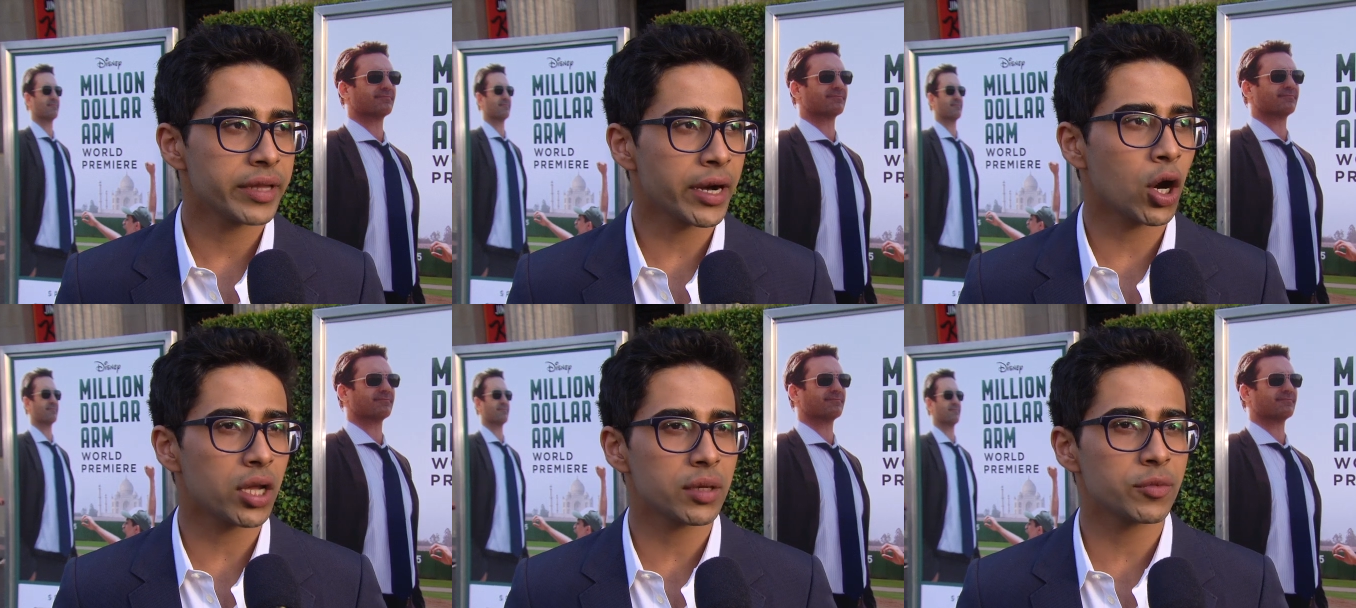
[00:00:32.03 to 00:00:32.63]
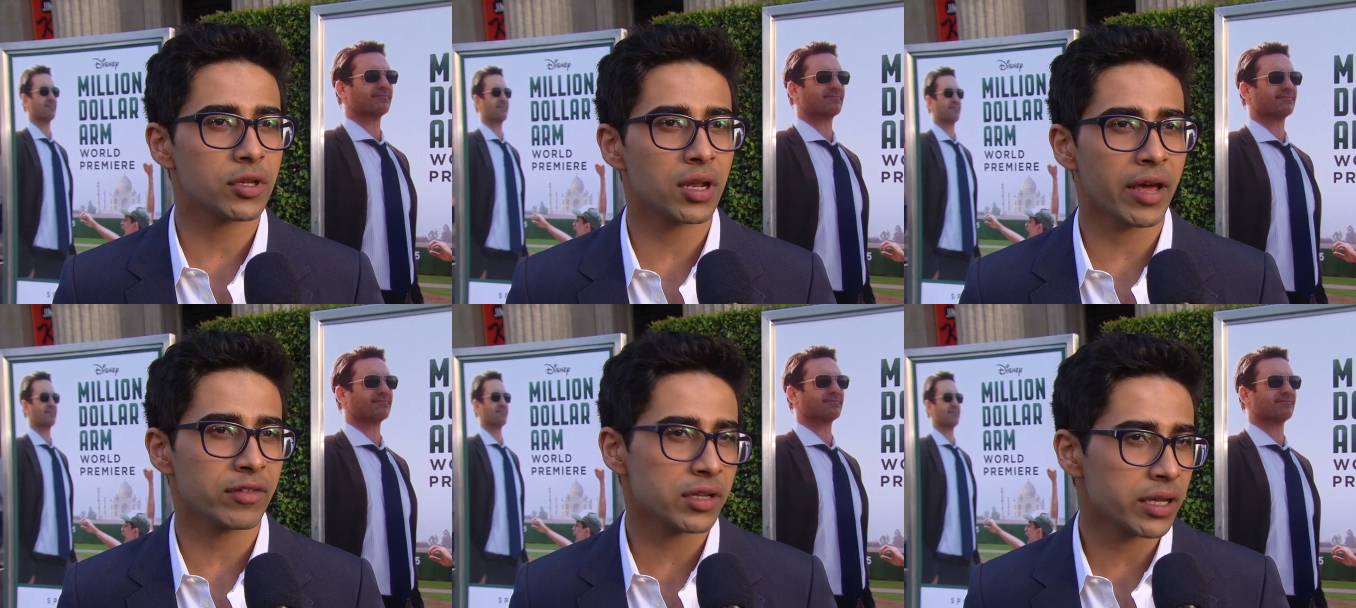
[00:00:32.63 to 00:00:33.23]
Speaker 1: that got them to the
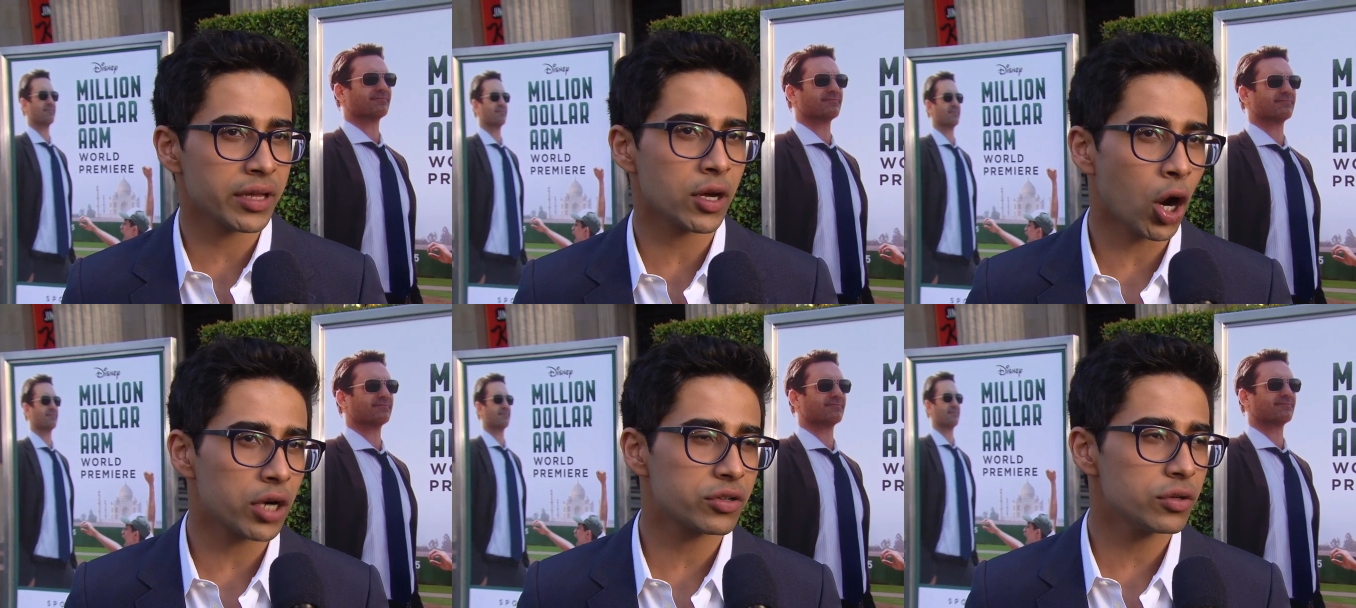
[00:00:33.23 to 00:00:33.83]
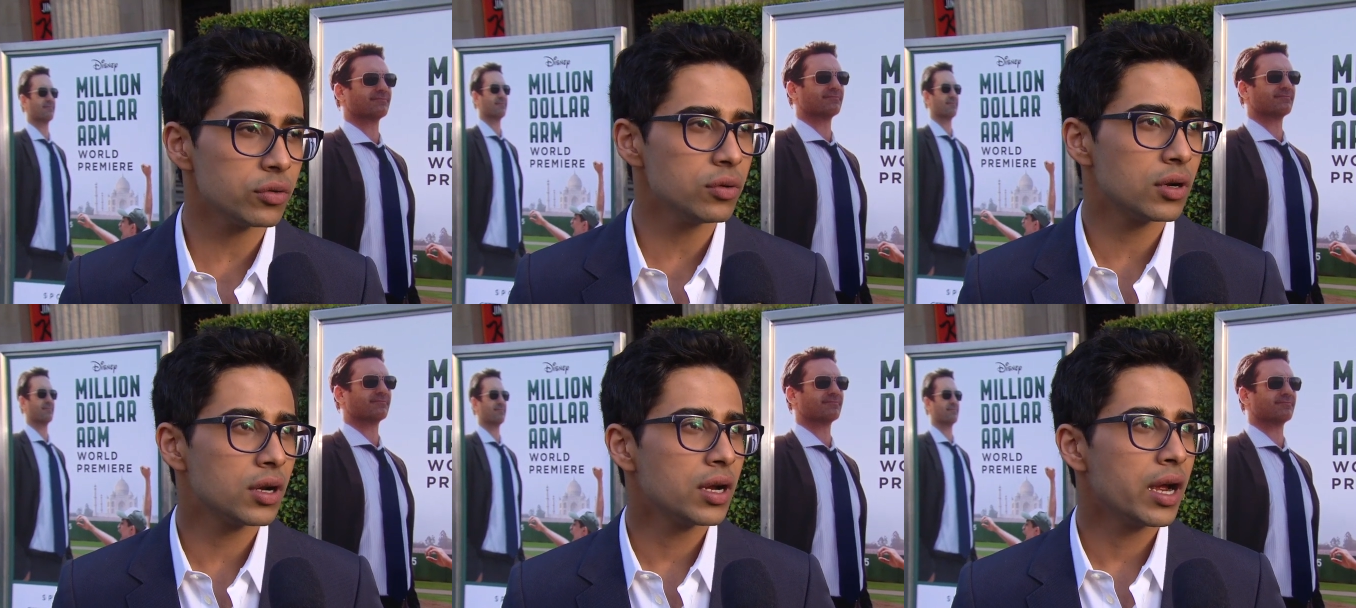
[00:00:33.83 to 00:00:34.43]
level that they got to.
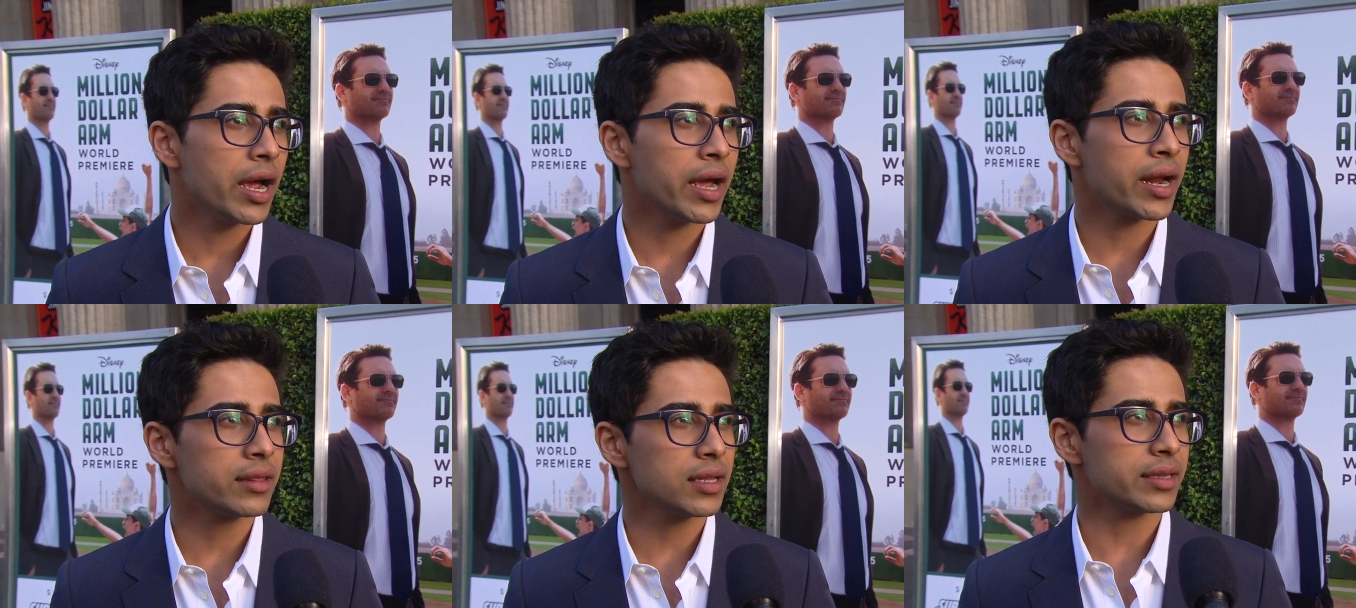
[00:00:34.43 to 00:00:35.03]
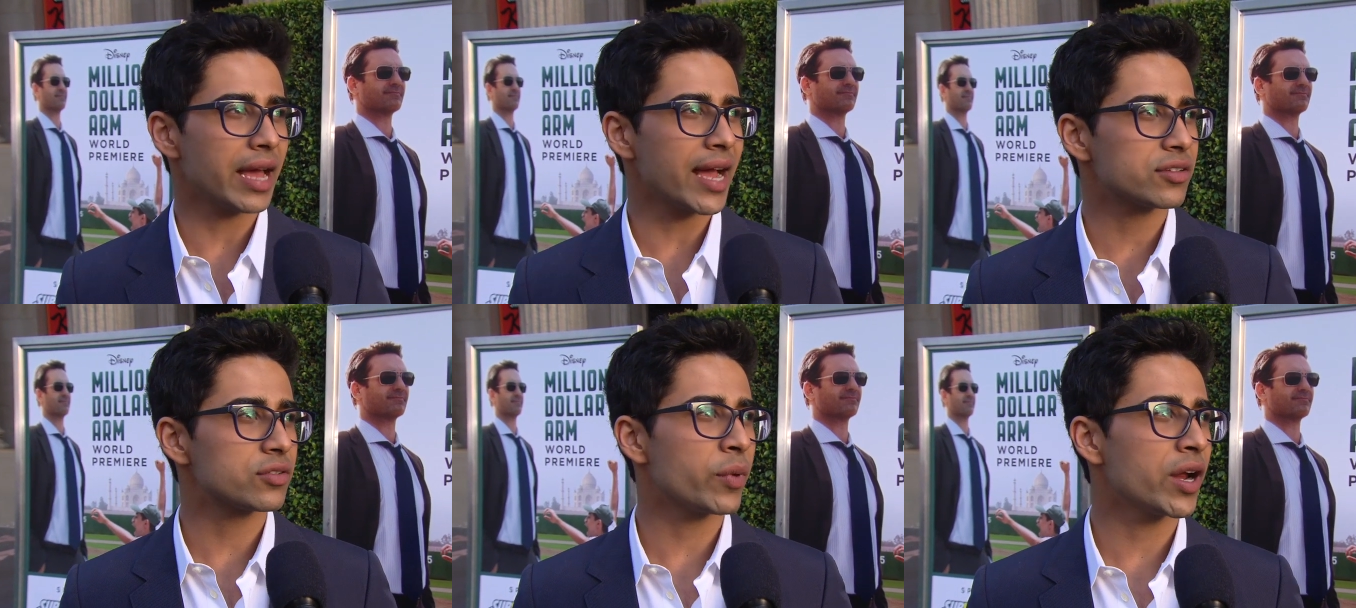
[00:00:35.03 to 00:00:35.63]
And I think
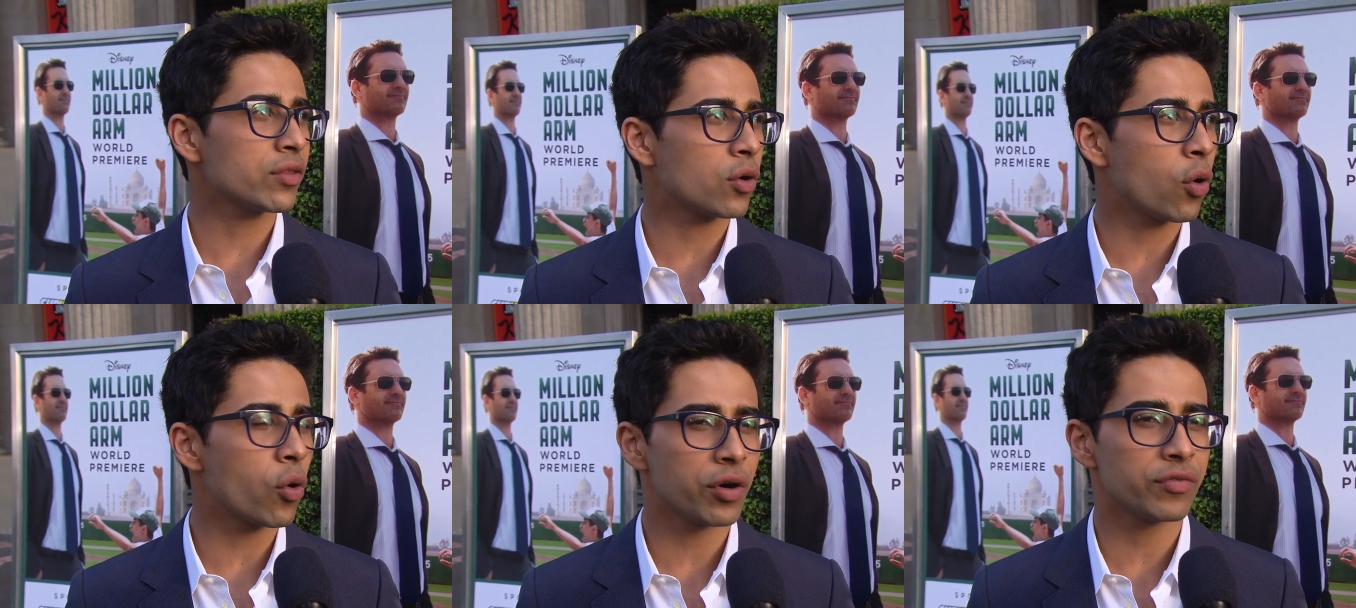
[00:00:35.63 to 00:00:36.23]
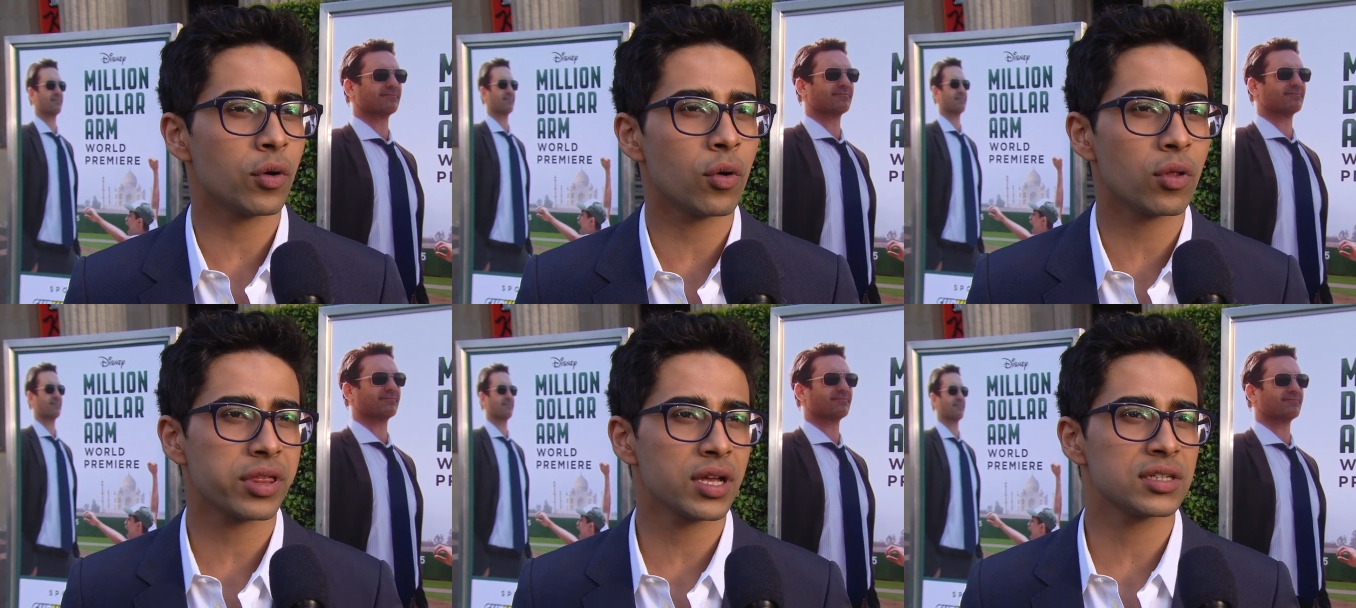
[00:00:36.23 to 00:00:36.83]
that's where the core of the
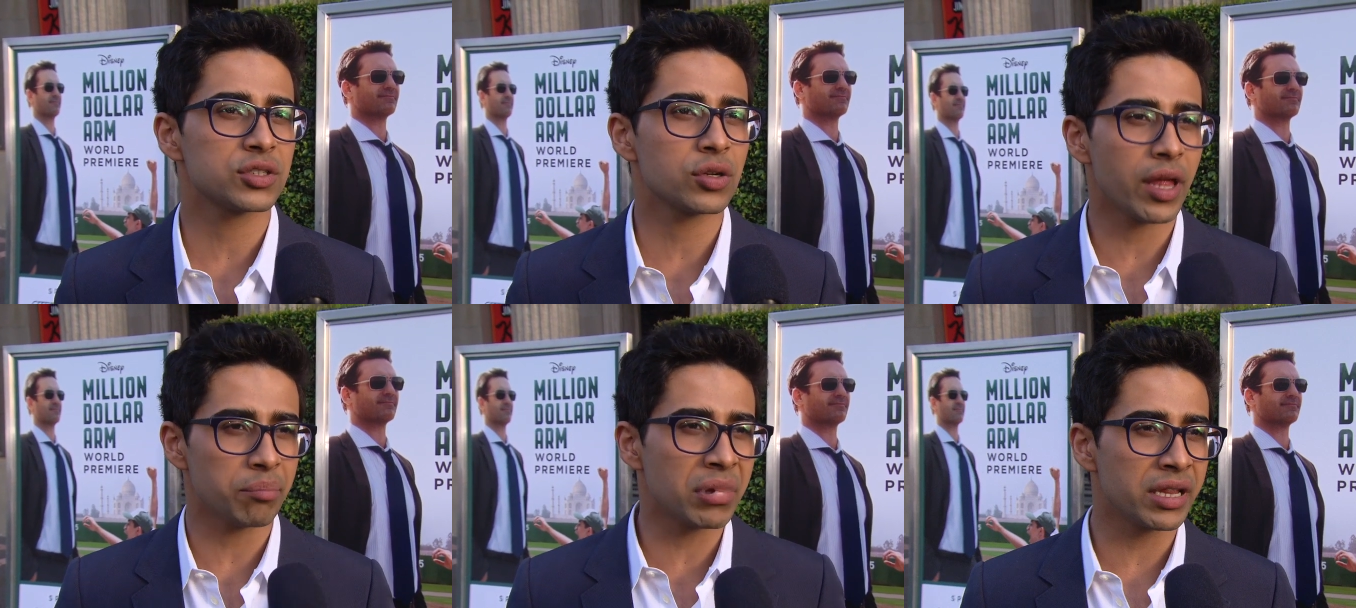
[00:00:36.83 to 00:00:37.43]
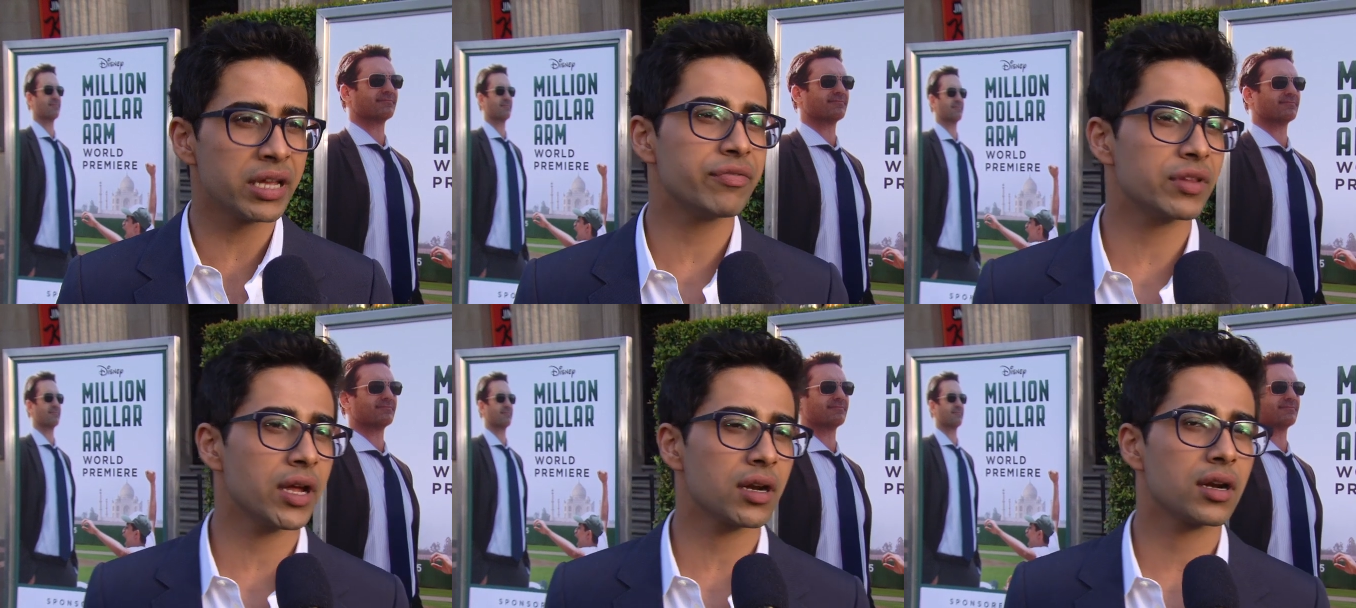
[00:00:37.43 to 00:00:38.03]
whole thing is, you know, that belief
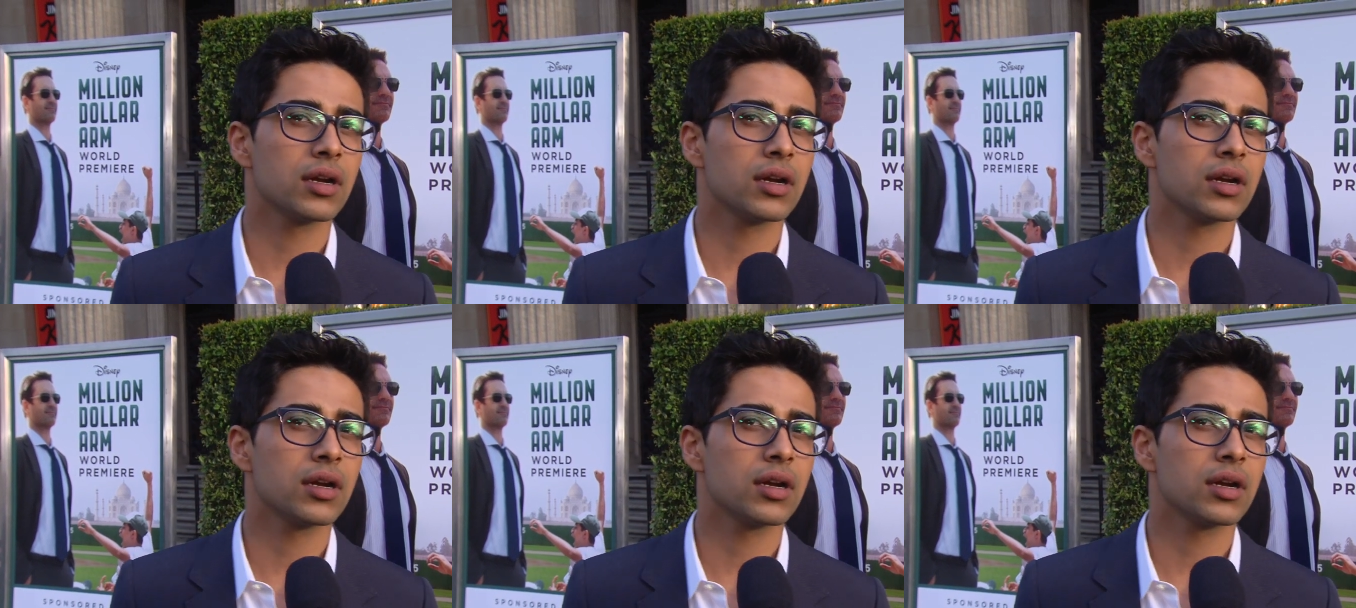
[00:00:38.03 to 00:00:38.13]
and that